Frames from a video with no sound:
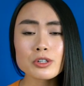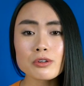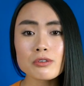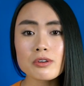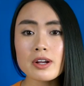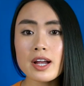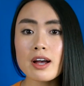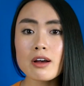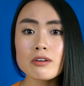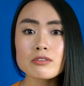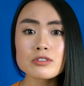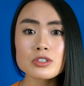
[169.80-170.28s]

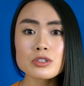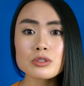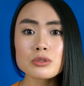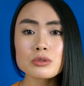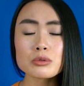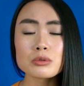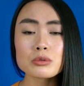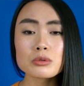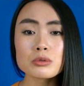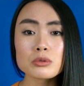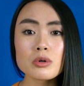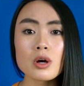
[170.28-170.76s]
around
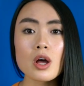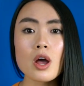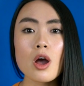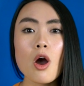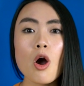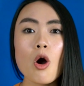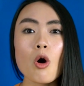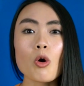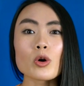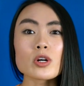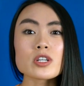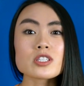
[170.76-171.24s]
you,
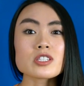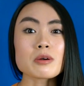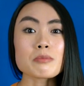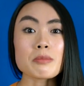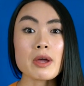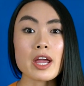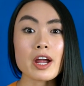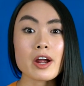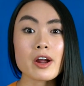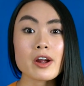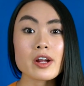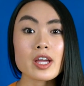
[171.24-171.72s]
or some
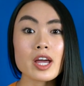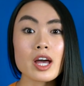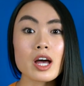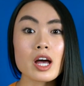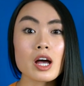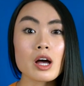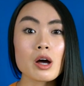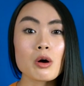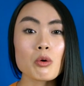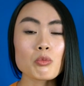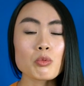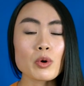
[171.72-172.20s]

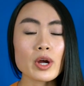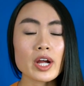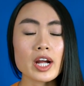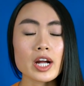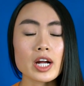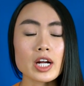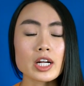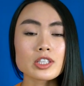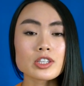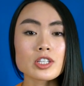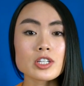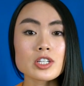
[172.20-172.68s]
area
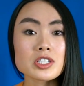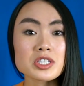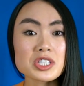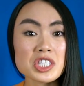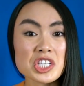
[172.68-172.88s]
where there's